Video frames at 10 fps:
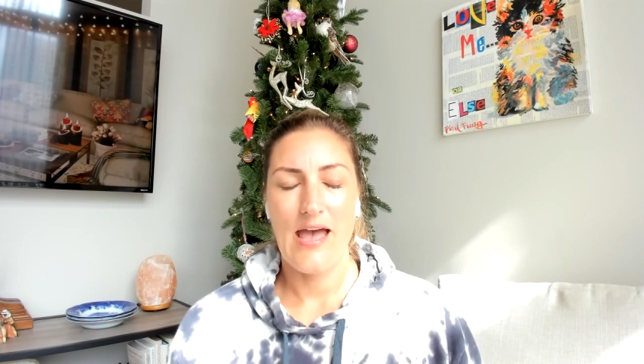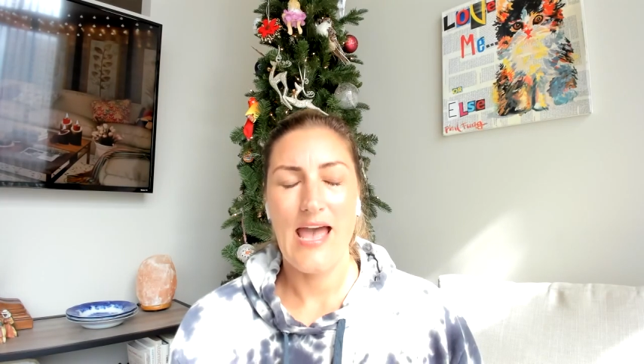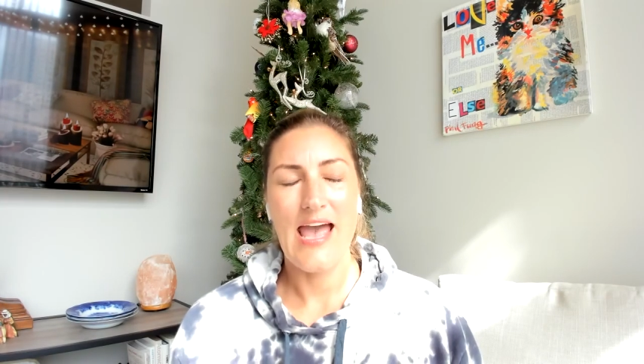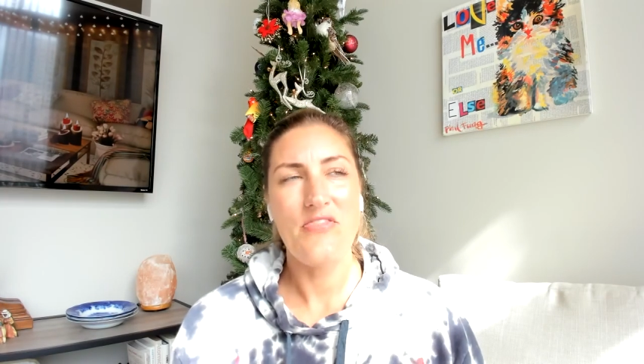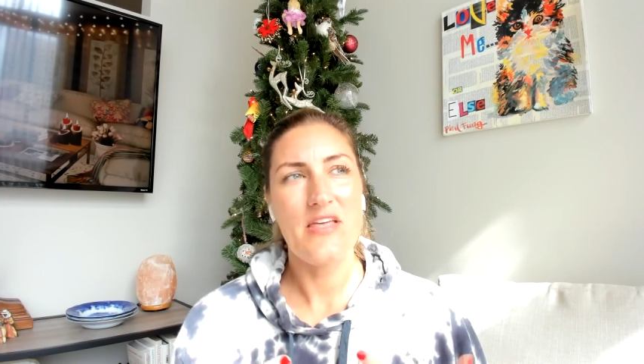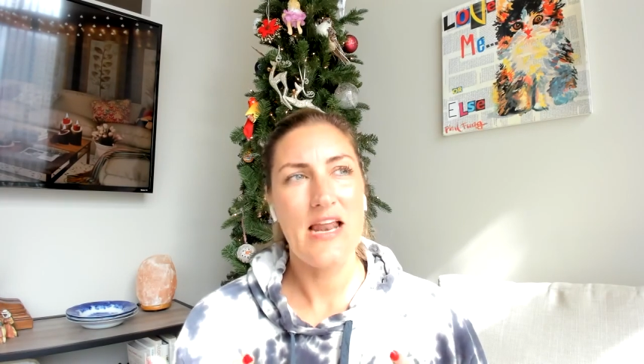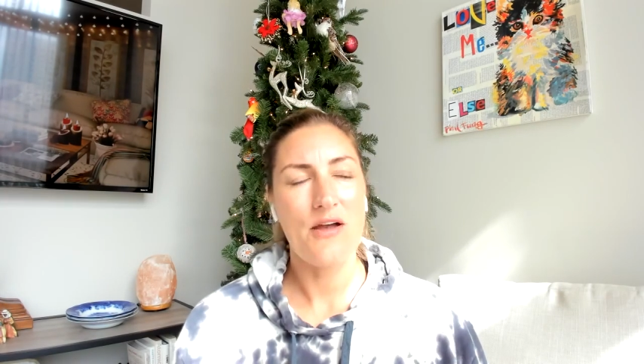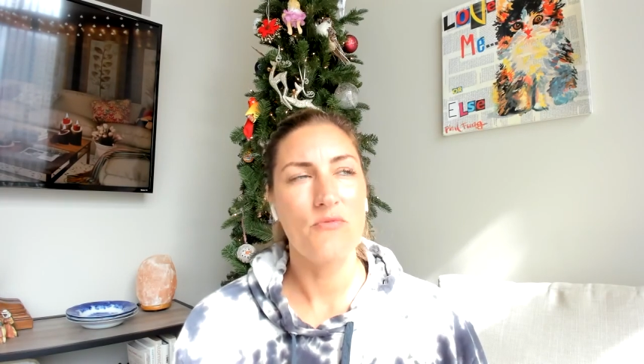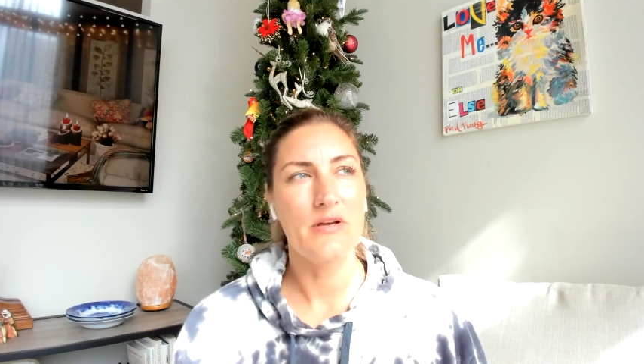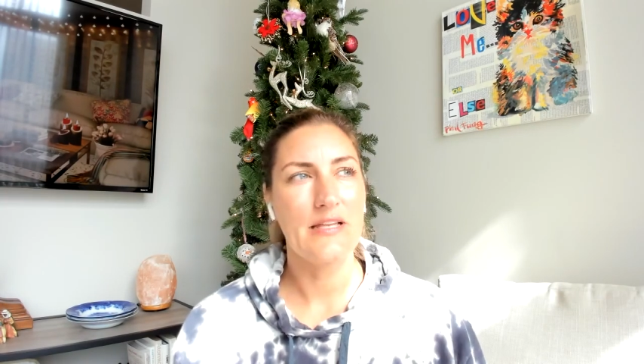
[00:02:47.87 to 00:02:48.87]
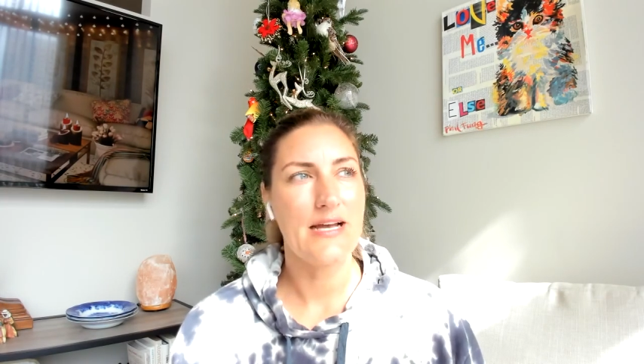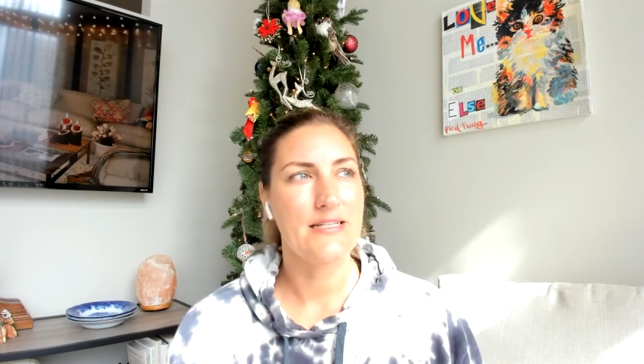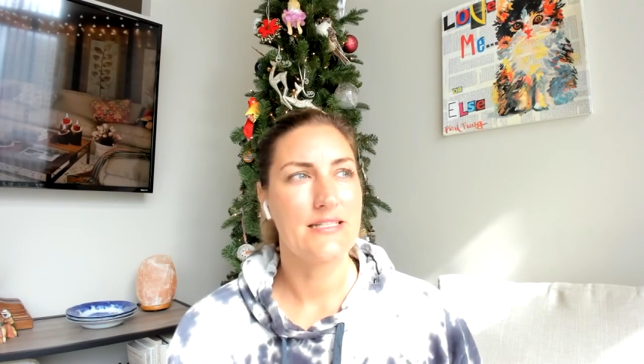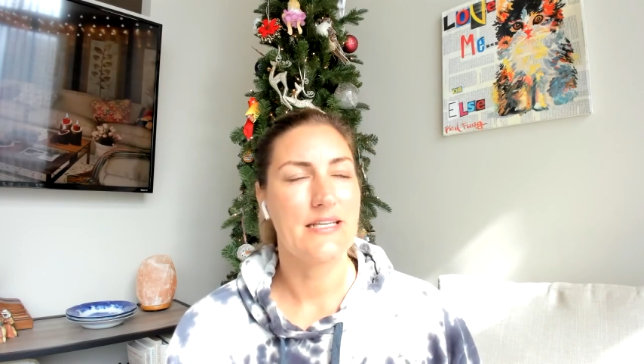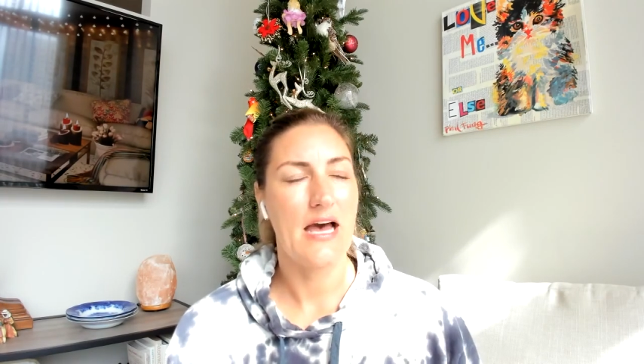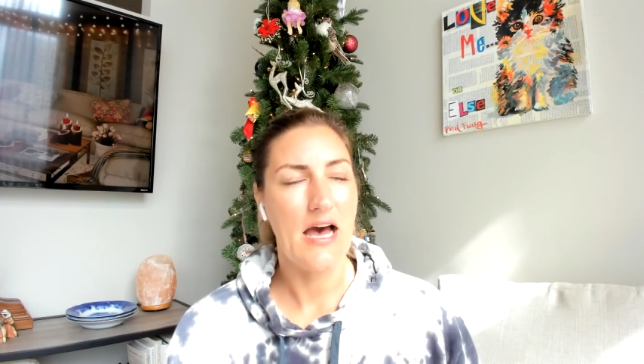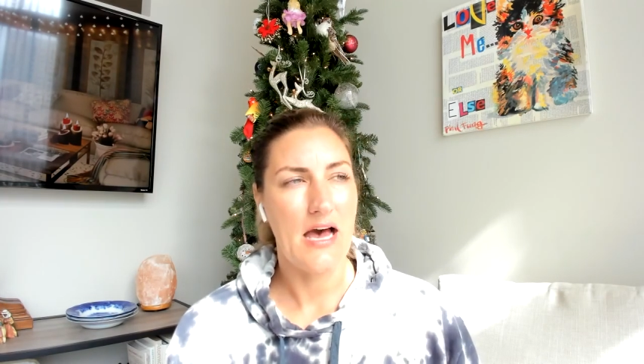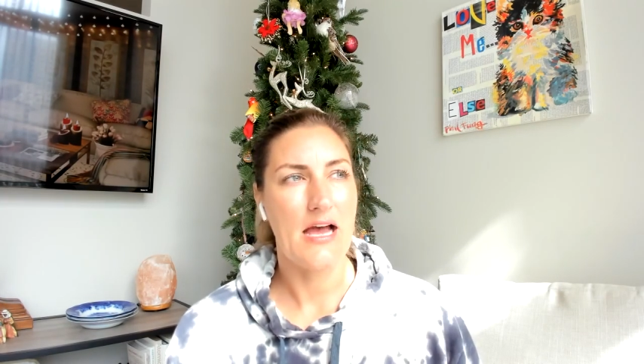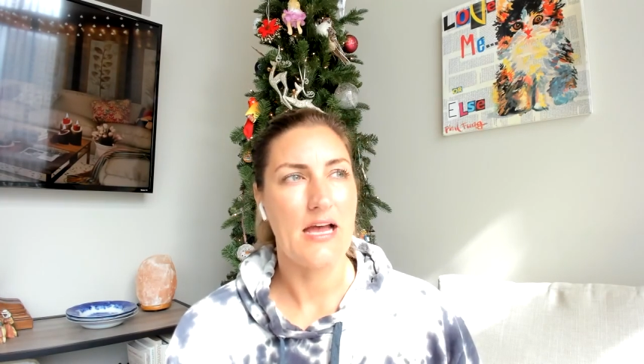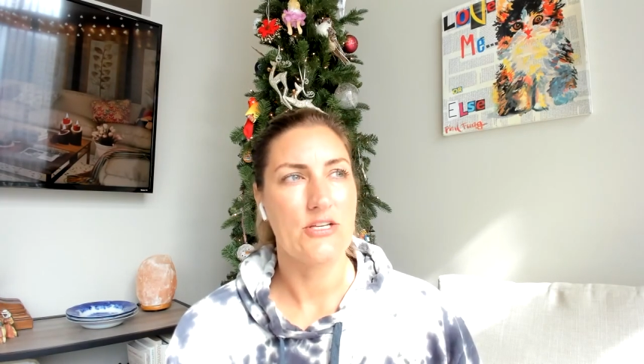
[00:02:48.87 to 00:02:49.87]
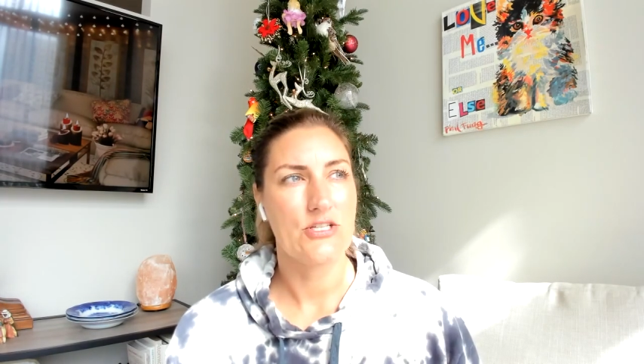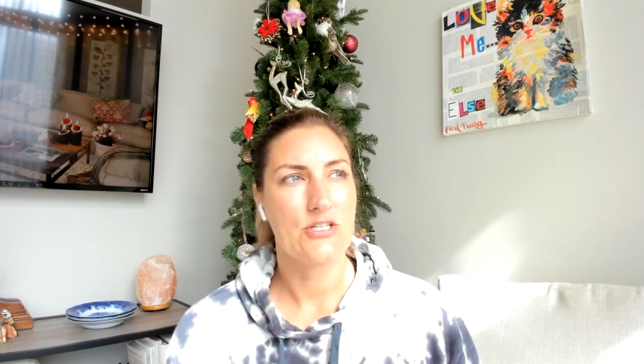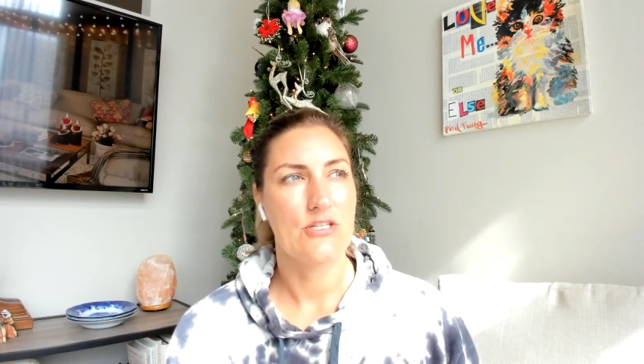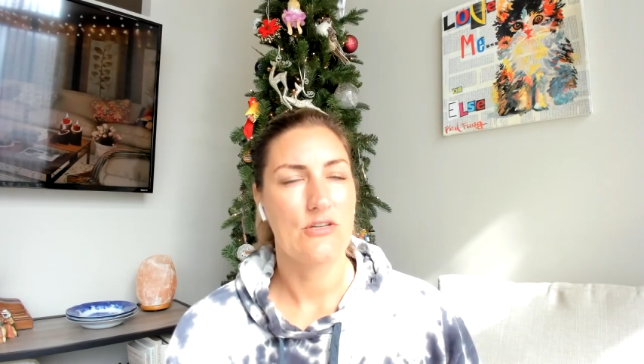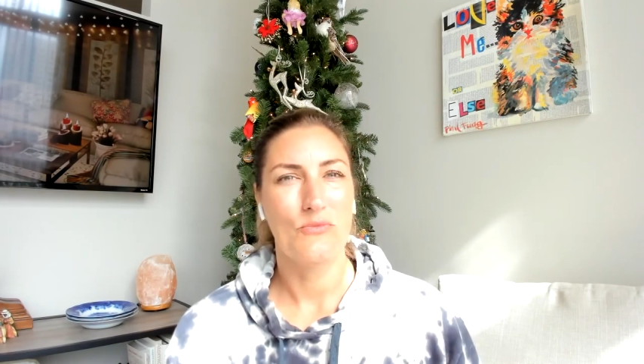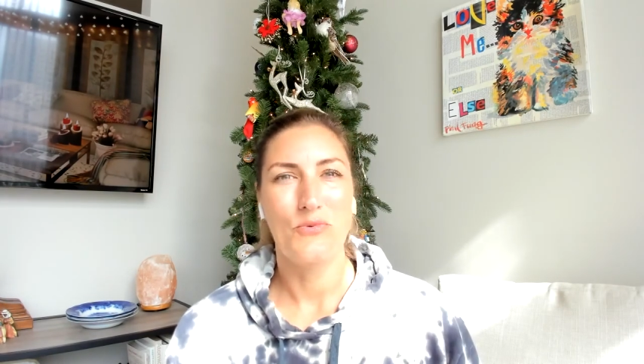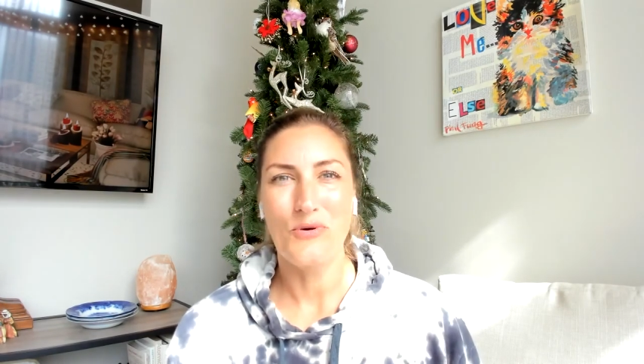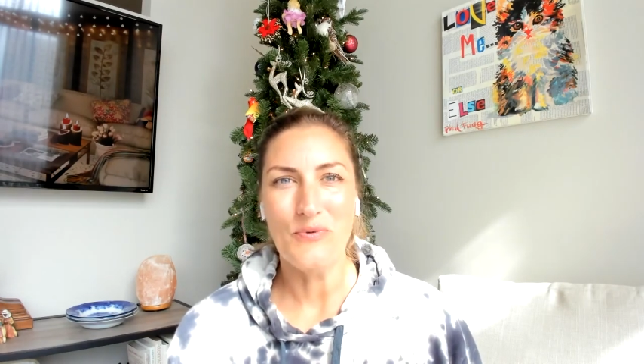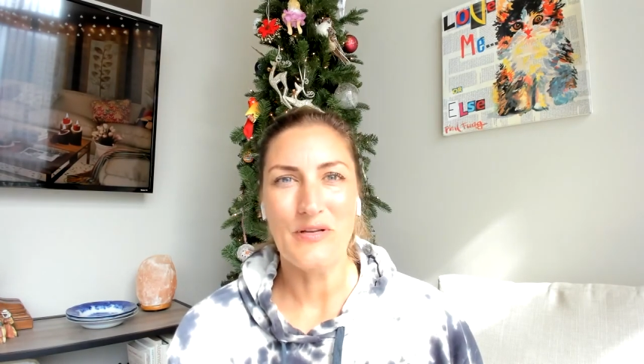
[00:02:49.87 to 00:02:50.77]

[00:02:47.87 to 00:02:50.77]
And then I realized, gosh, we're